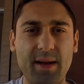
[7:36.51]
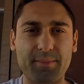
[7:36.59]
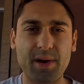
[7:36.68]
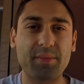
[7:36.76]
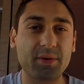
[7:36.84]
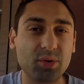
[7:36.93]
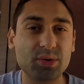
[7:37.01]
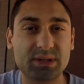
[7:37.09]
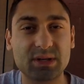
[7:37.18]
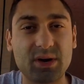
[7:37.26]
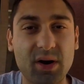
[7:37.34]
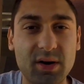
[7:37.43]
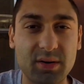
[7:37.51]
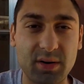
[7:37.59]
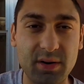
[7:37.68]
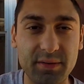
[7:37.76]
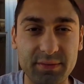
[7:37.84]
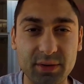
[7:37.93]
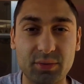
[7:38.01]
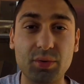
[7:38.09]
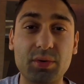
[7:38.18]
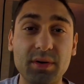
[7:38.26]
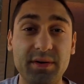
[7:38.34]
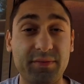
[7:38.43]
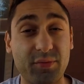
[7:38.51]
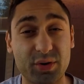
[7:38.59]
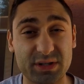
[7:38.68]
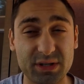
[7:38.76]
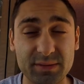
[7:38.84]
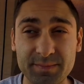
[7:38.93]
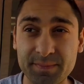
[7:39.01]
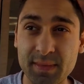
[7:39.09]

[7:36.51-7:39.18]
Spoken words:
I'm probably going to do a cigar of the Gurkha Enforcer,